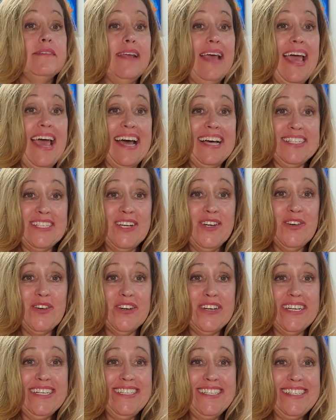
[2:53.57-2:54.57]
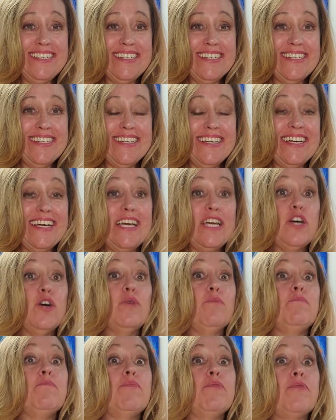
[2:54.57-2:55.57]
has increased,
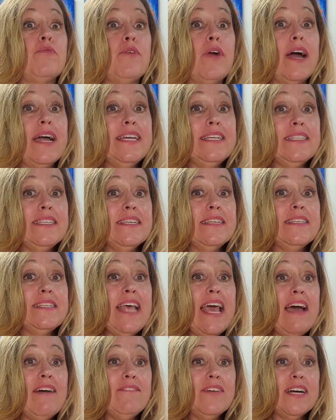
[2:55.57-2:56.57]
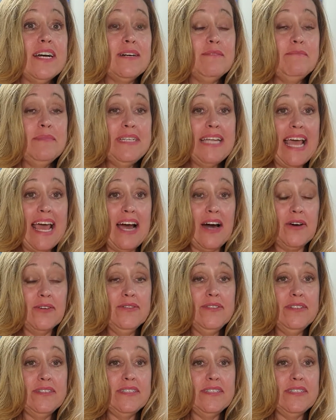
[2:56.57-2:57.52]
prices have come down,